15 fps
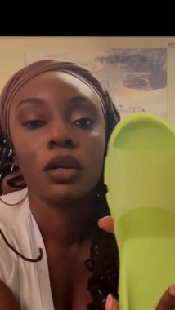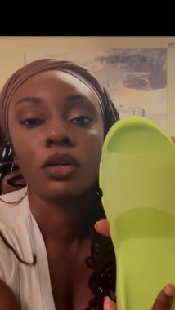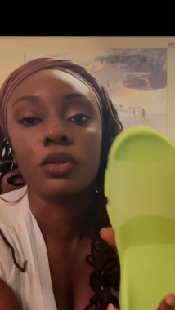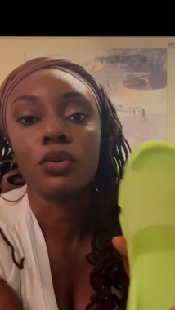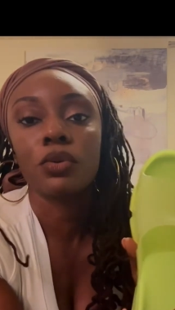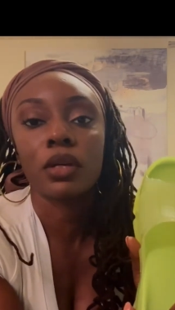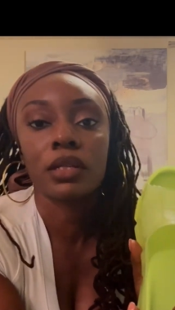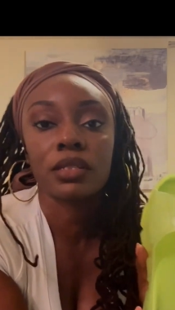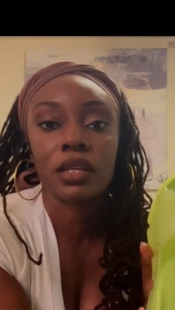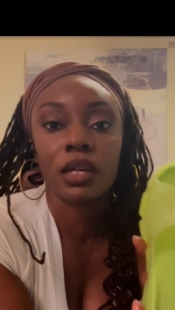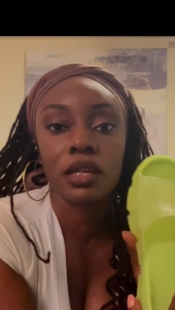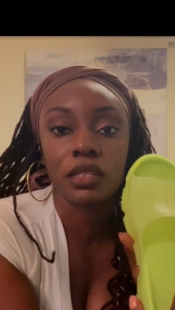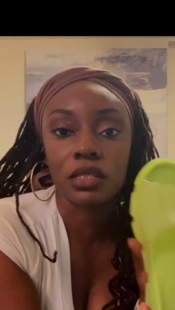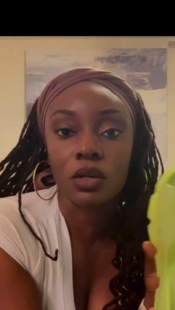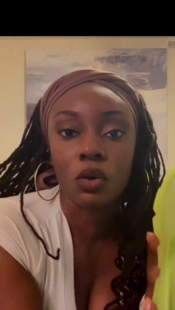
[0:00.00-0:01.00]
You can
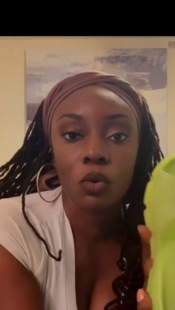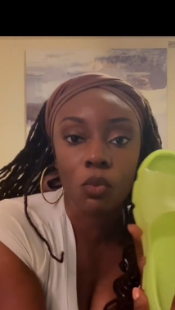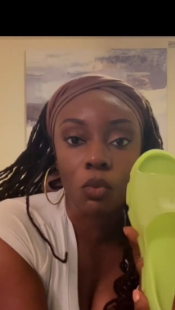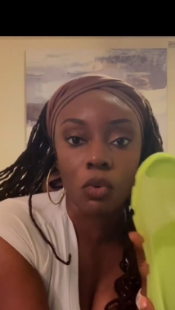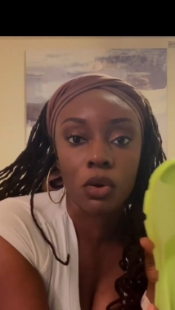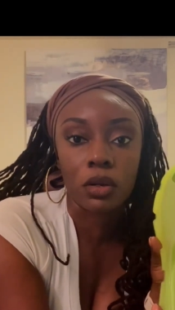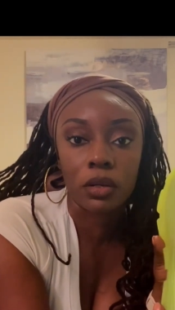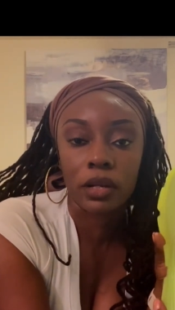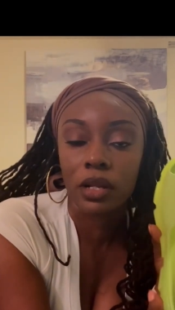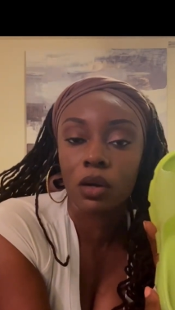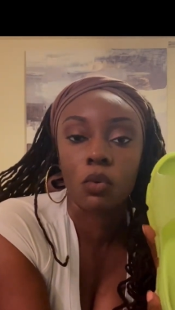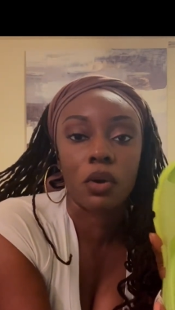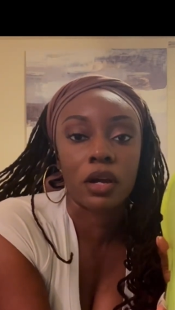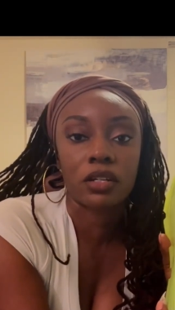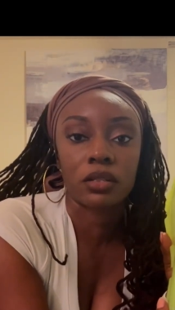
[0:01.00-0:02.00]
take soap, water, and a
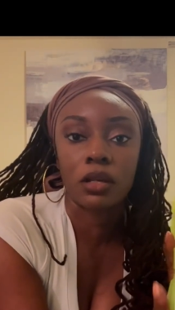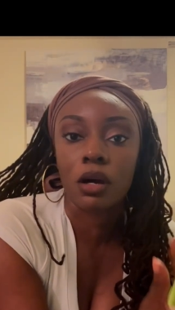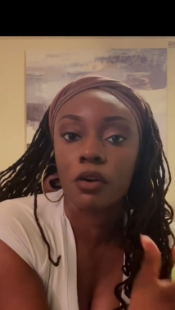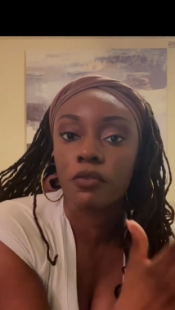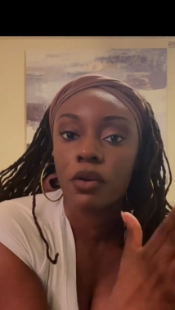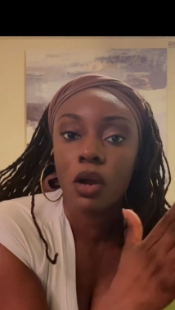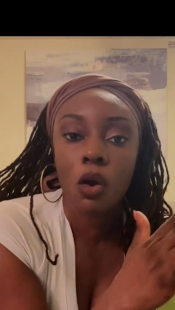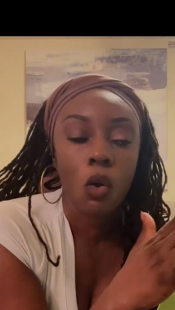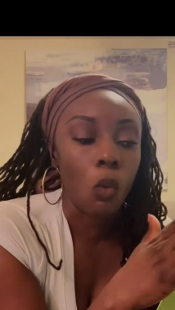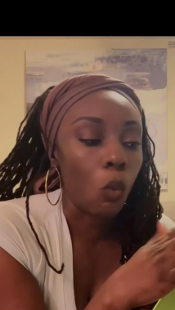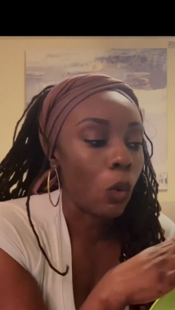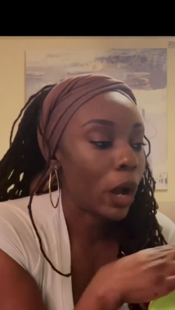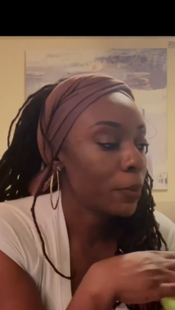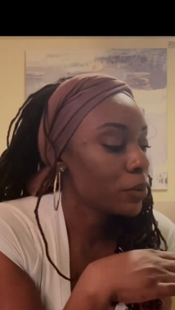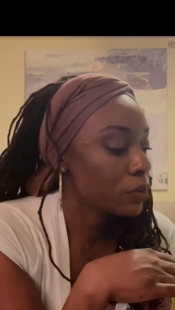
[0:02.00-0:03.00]
washcloth,
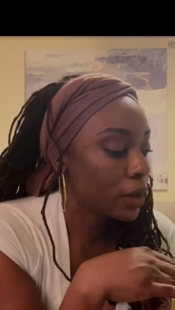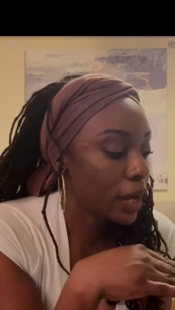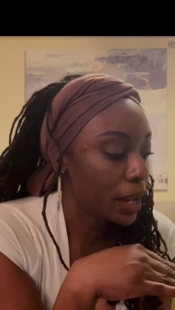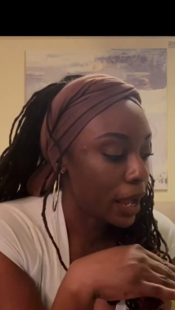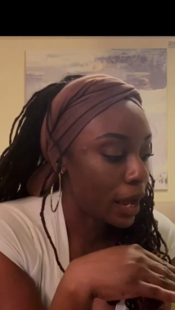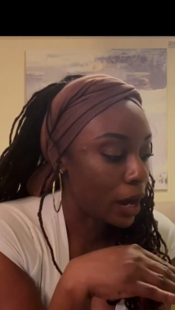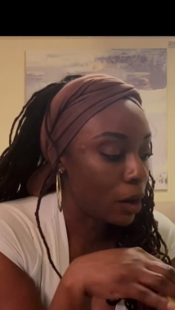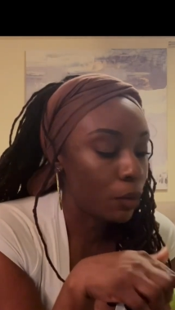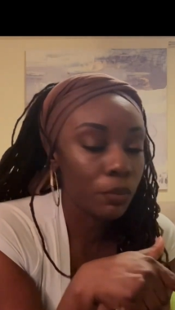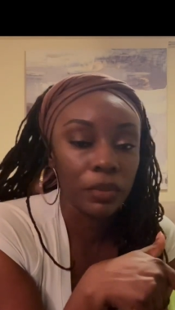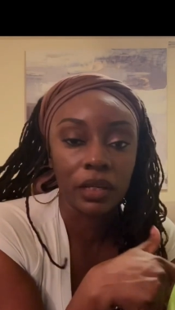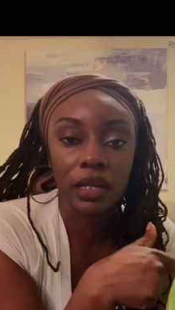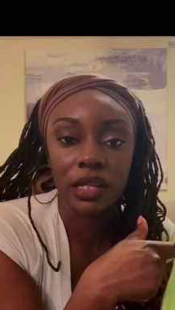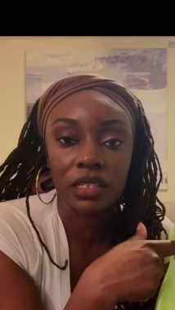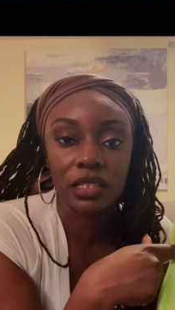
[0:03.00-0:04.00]
wipe it right out
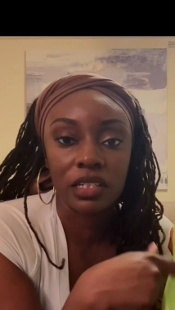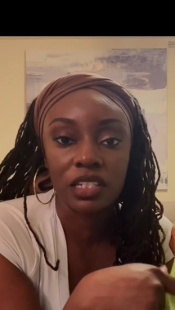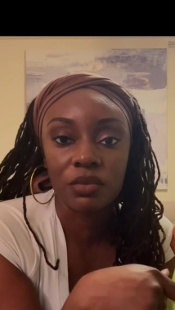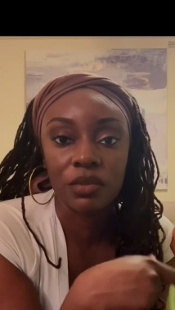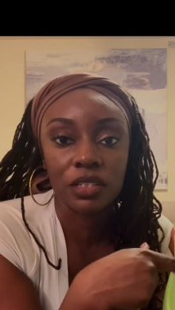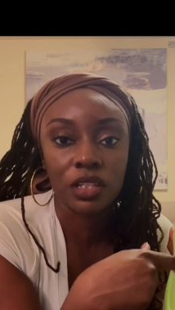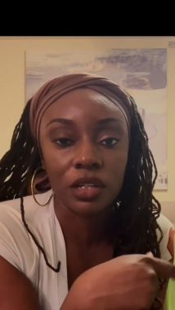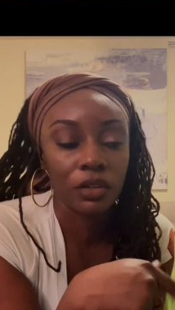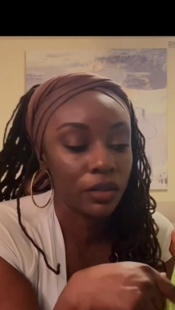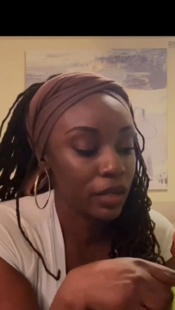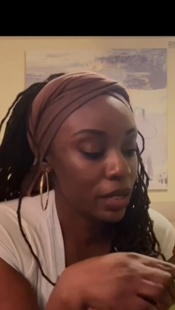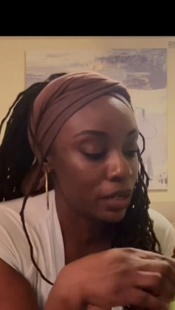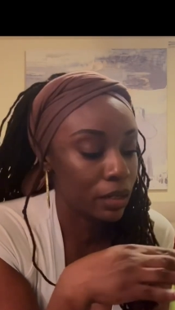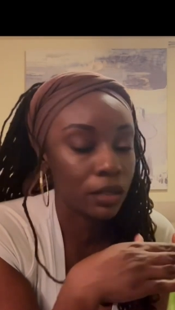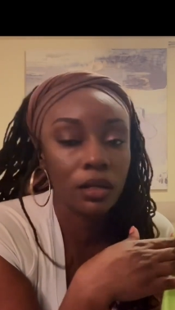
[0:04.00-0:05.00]
because of this material.
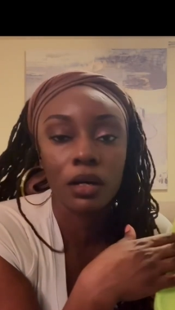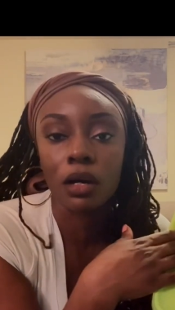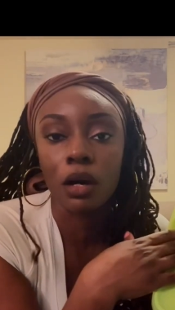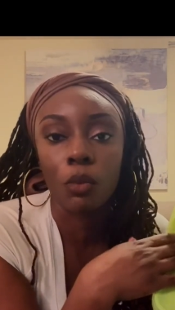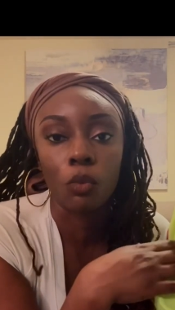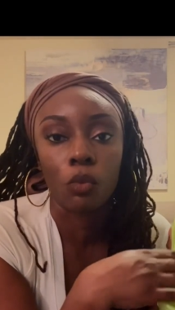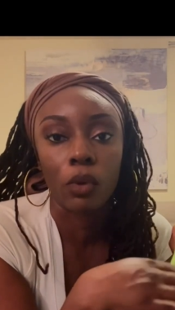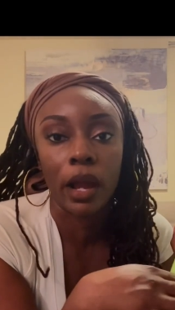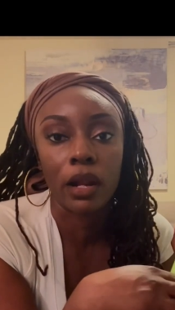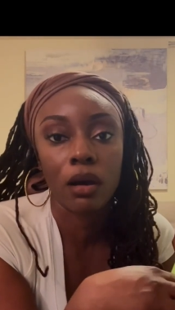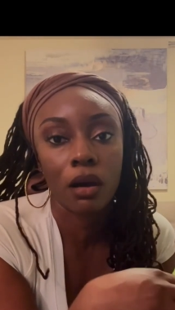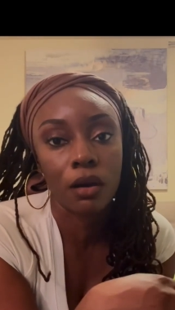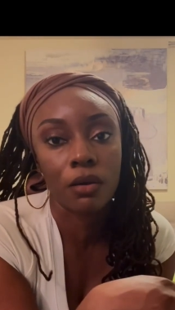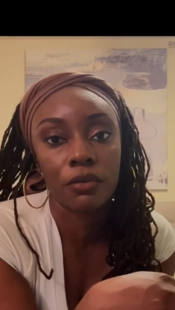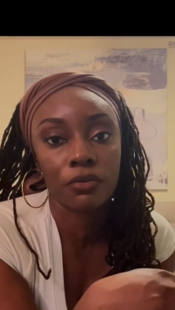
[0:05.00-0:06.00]
It'll come right
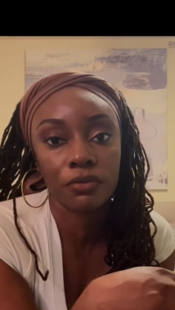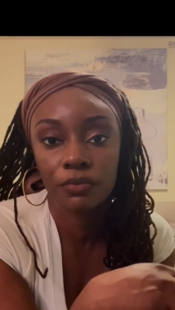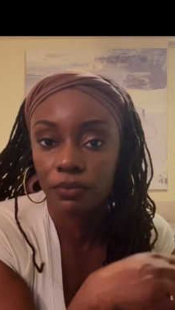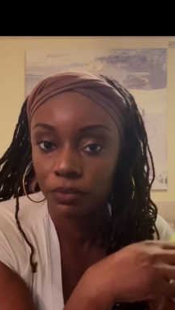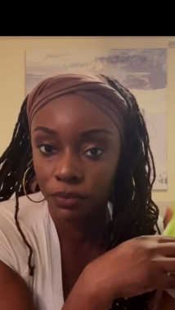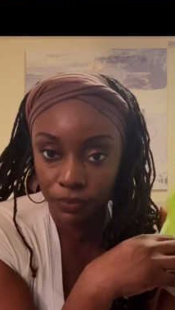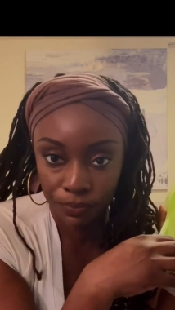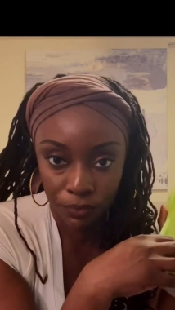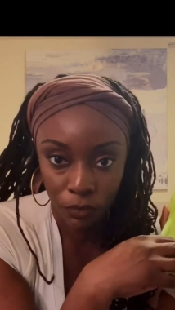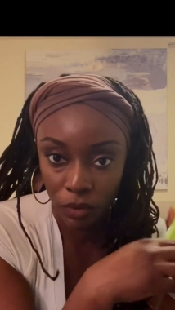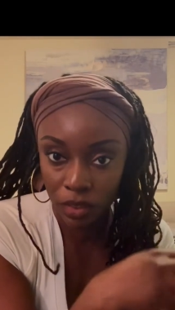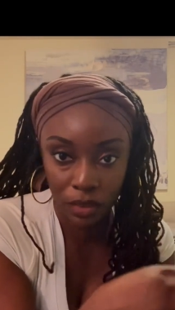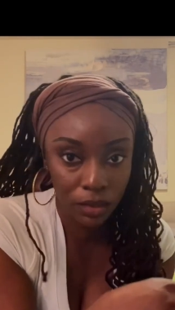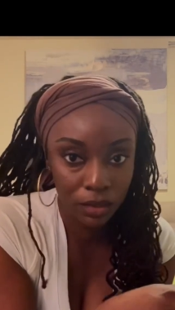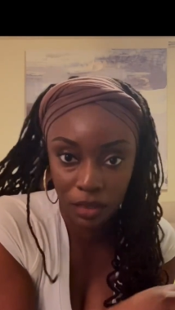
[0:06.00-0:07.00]
off
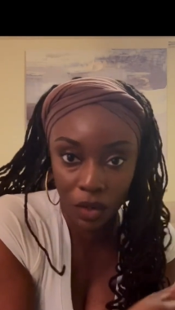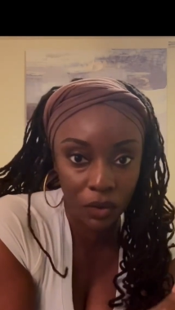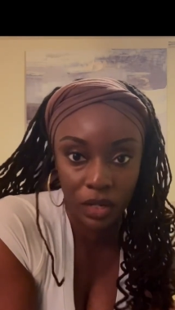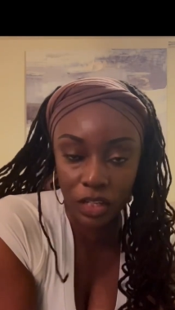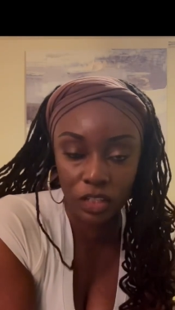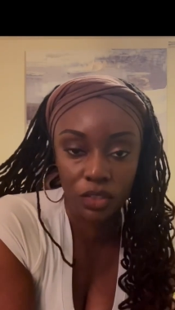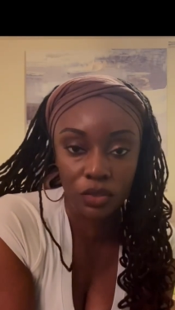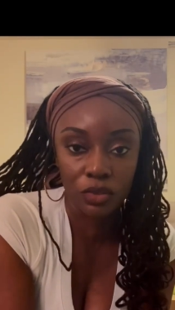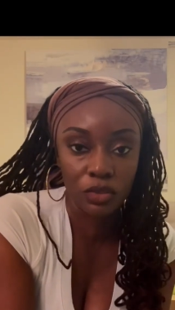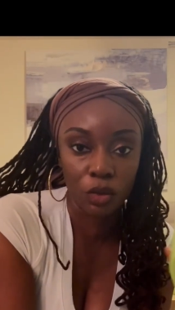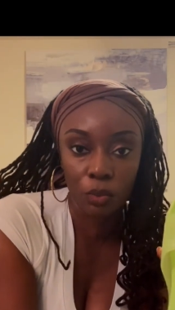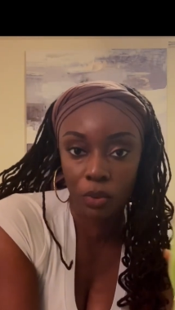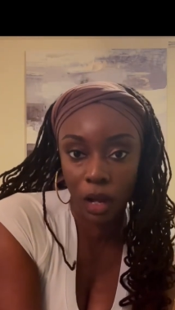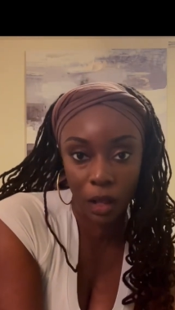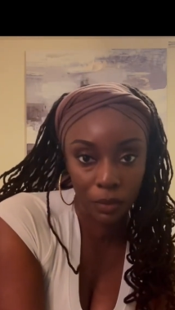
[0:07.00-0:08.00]
with no issues, no
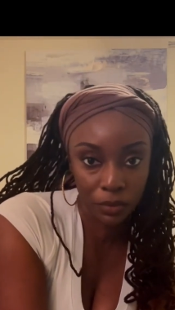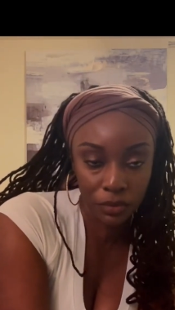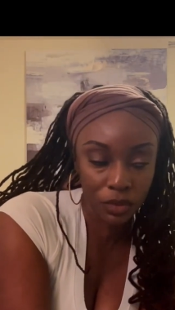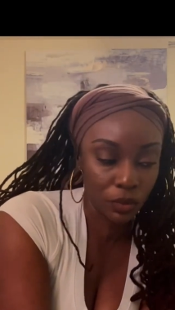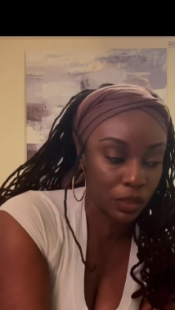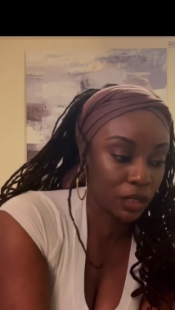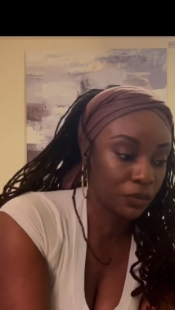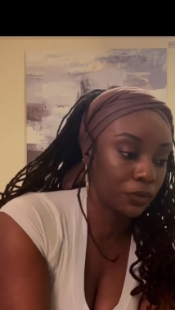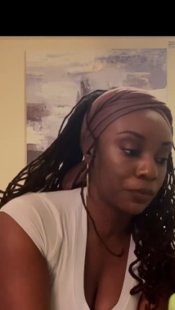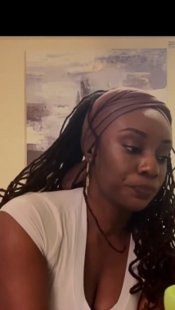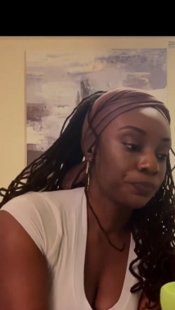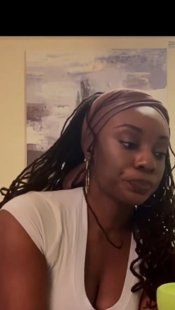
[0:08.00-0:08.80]
problems, or whatever.